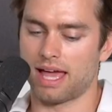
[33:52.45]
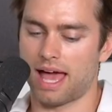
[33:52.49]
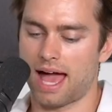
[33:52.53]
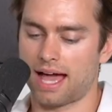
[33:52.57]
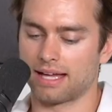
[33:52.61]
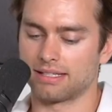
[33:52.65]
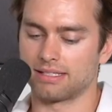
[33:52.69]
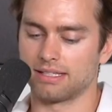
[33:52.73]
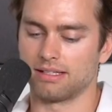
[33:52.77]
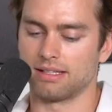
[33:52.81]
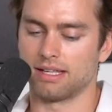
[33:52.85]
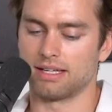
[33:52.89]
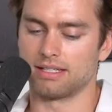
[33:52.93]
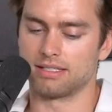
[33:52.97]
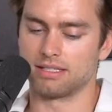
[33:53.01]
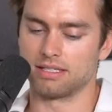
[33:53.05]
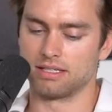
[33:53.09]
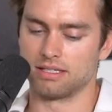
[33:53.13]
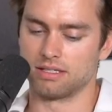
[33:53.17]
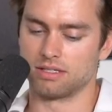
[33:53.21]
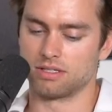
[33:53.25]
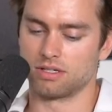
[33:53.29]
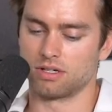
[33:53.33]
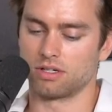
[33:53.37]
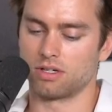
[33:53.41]
acting
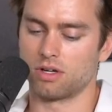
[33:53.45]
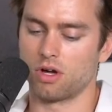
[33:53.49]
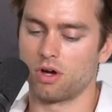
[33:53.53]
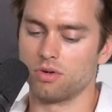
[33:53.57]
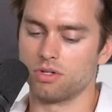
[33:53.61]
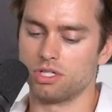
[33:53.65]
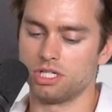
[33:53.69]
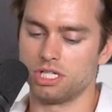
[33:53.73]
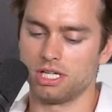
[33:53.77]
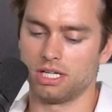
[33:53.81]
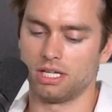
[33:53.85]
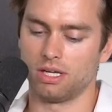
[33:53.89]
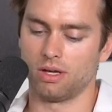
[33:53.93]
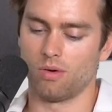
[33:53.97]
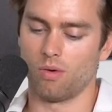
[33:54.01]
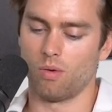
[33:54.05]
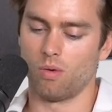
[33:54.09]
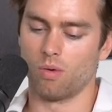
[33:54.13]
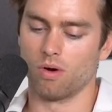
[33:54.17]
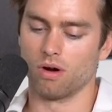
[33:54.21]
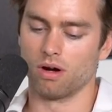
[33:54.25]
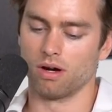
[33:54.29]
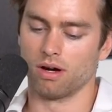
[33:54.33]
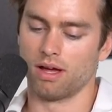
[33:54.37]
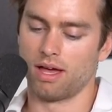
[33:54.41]
lessons or coaching
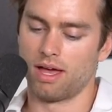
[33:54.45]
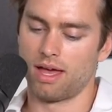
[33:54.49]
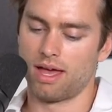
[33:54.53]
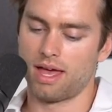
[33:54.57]
or